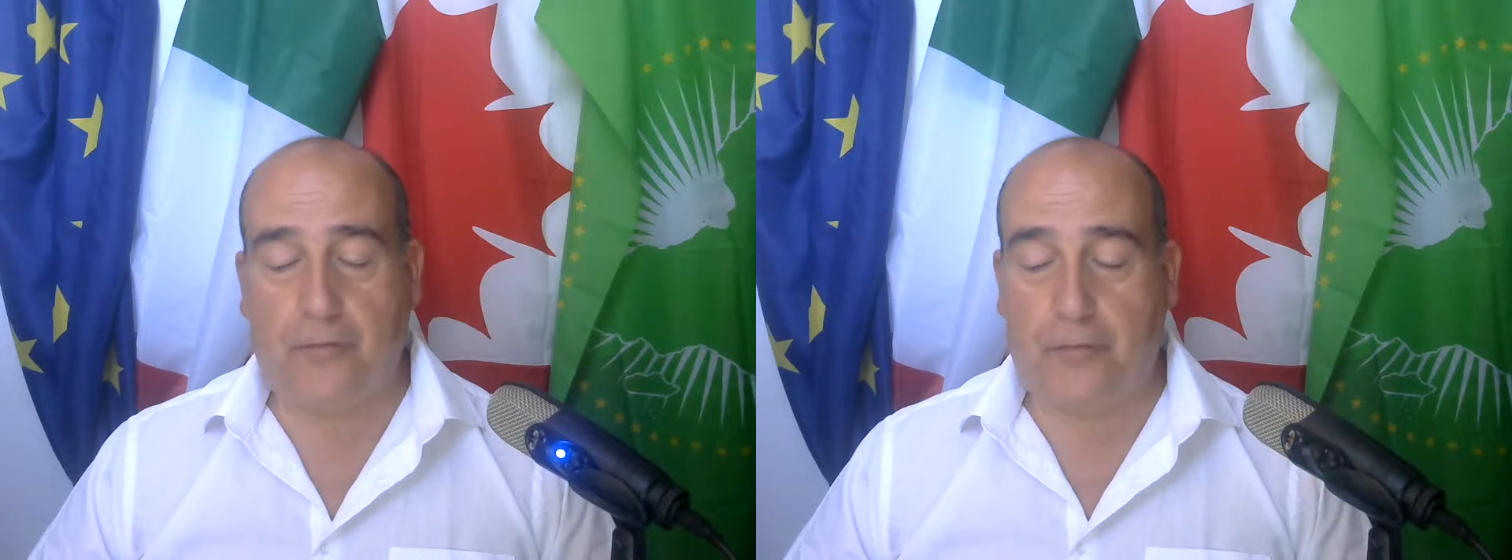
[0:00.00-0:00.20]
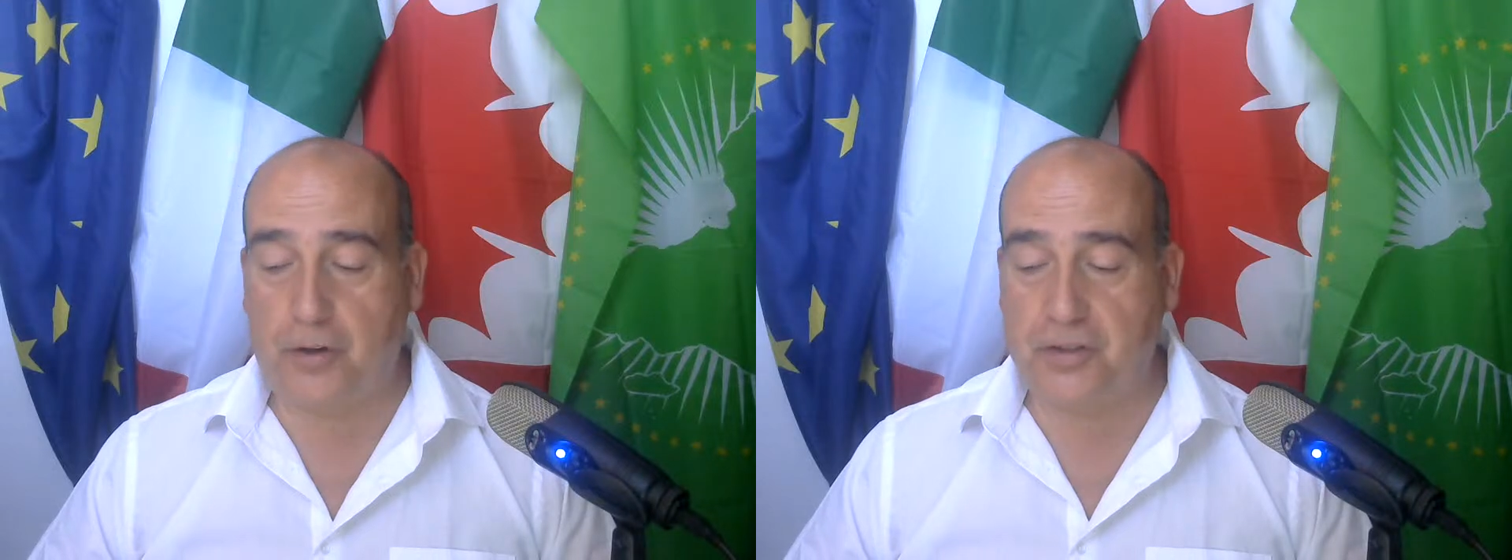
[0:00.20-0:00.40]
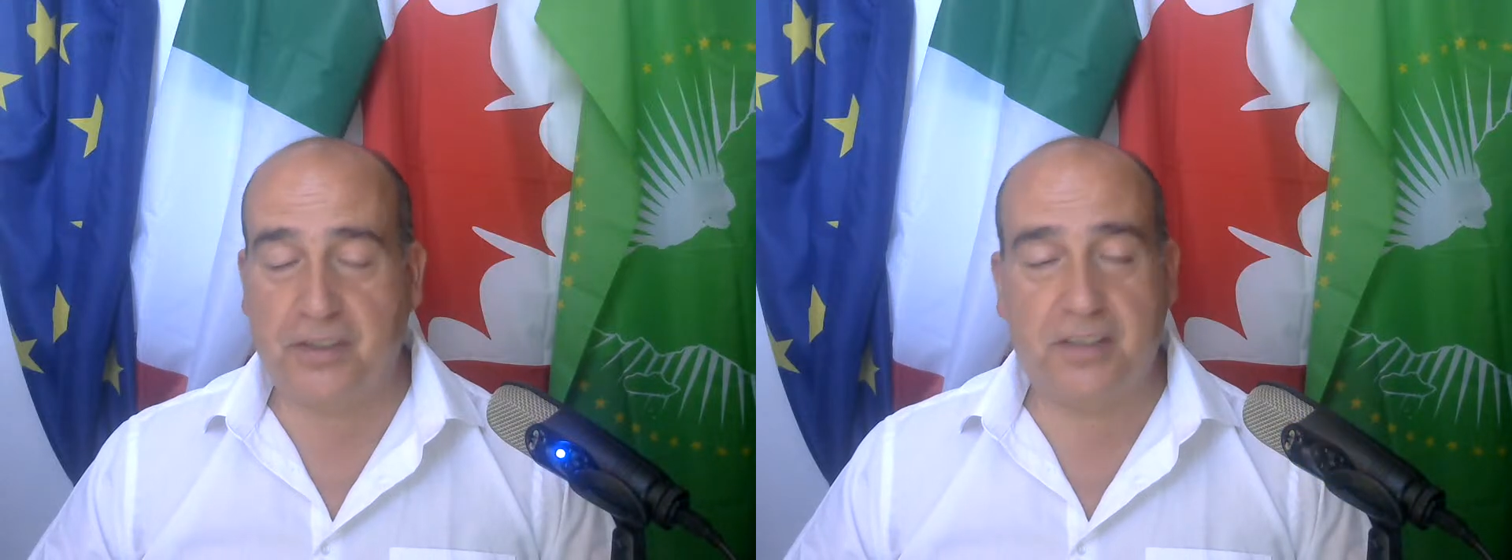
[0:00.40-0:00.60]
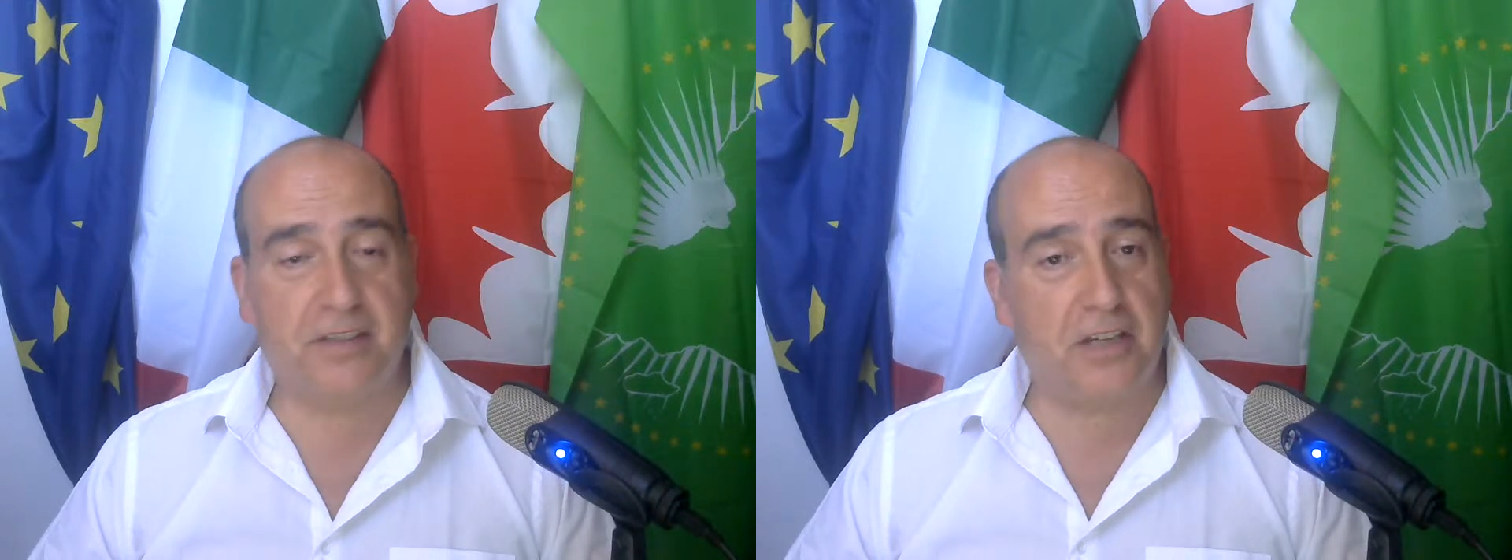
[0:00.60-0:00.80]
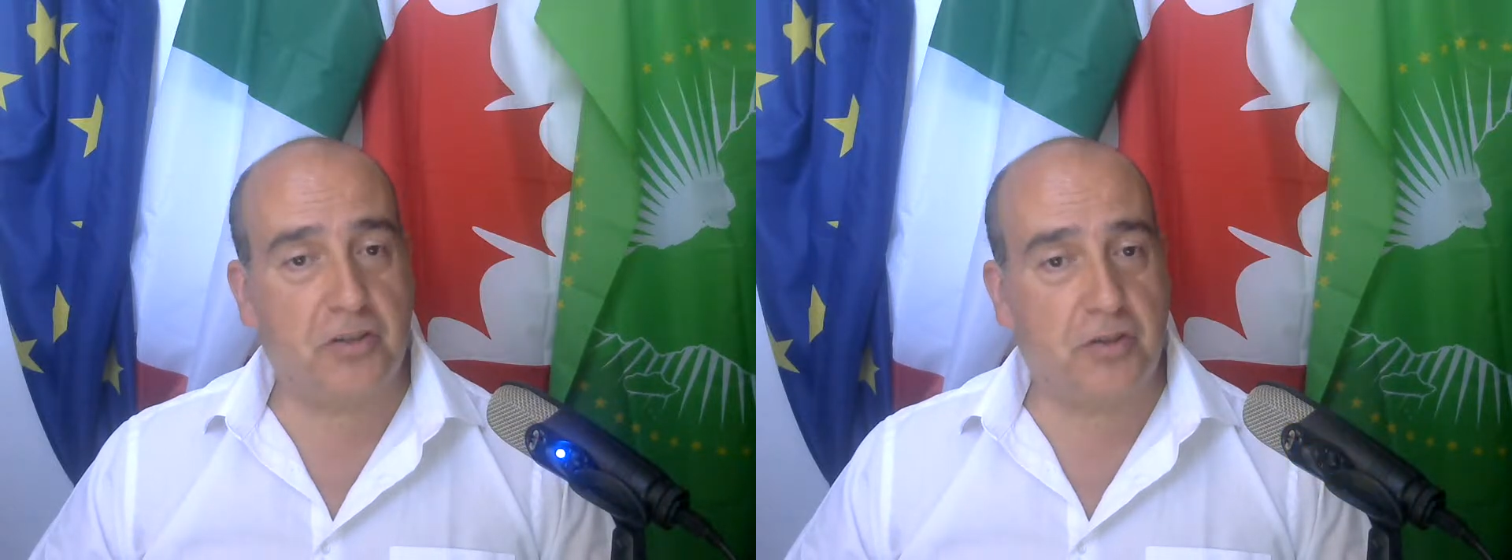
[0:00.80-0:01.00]
first
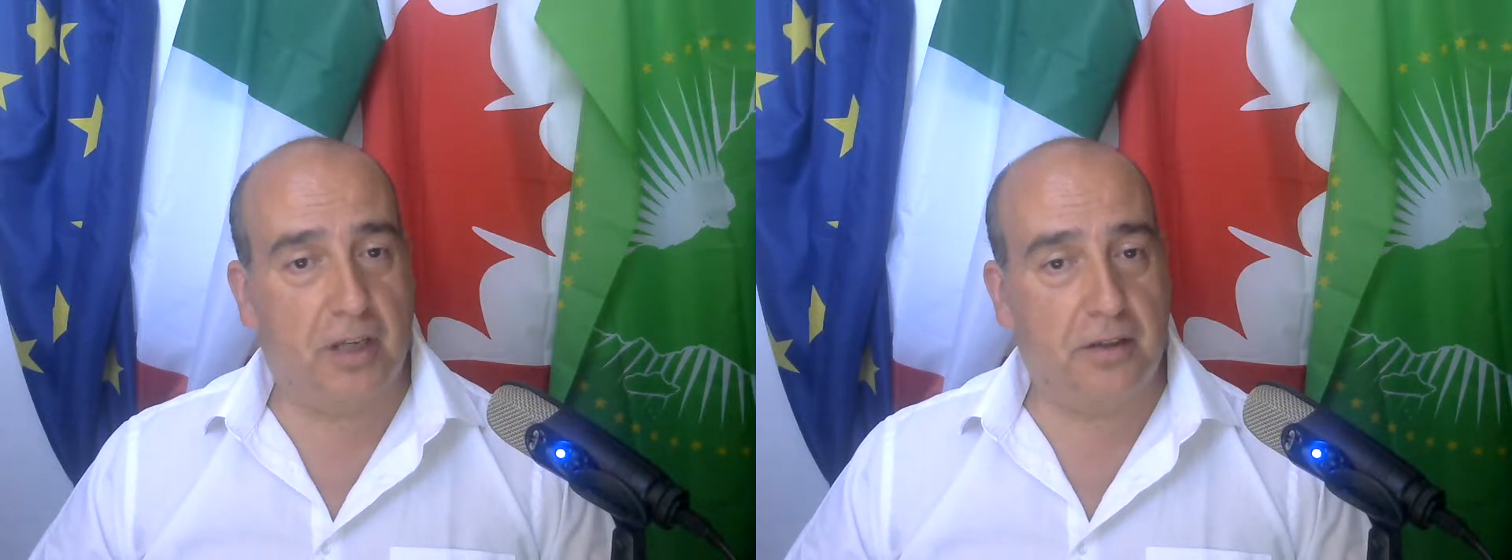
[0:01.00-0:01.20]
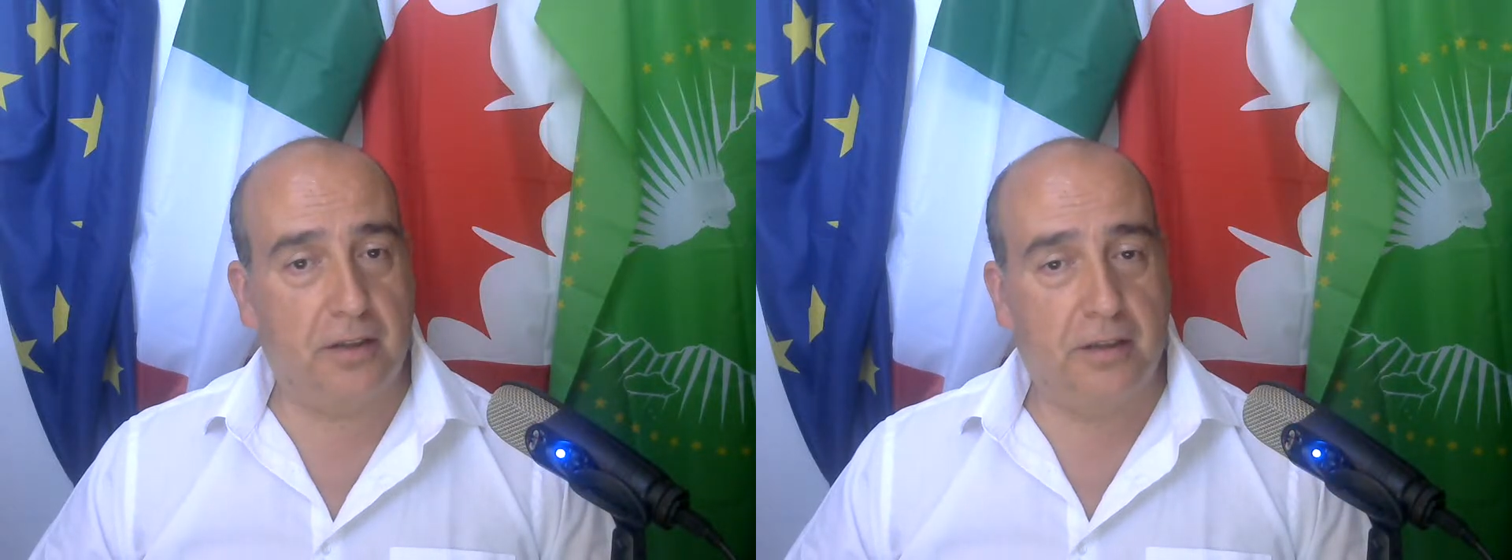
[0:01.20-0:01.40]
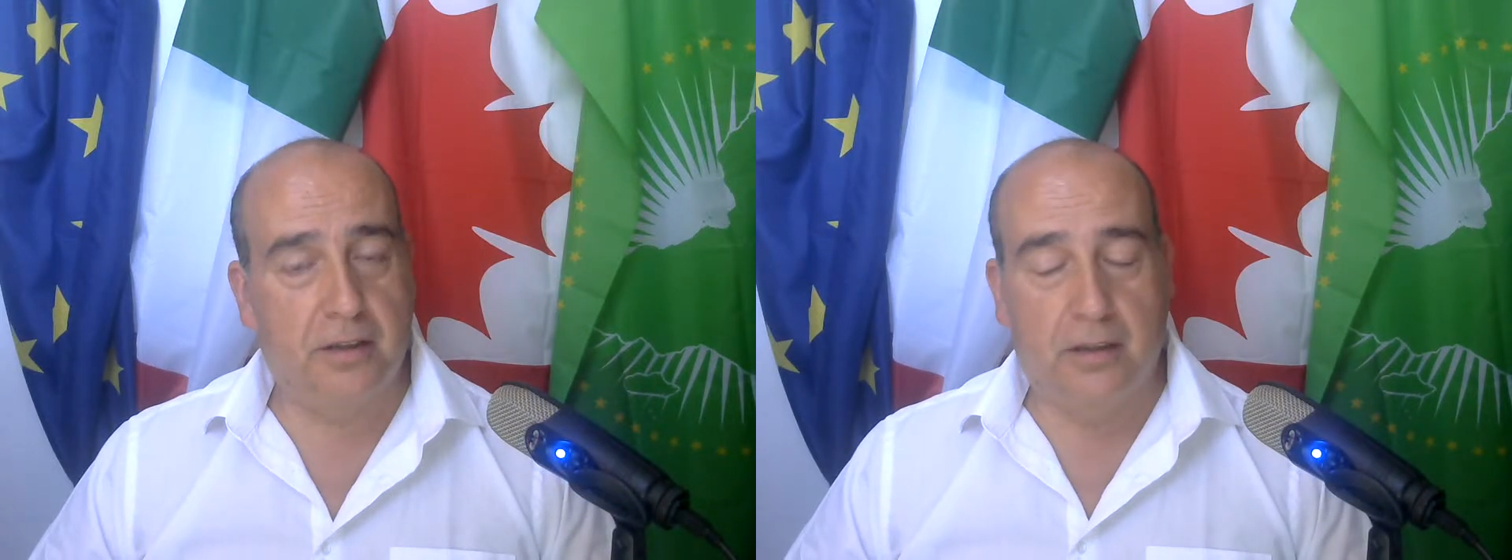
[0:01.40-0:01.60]
session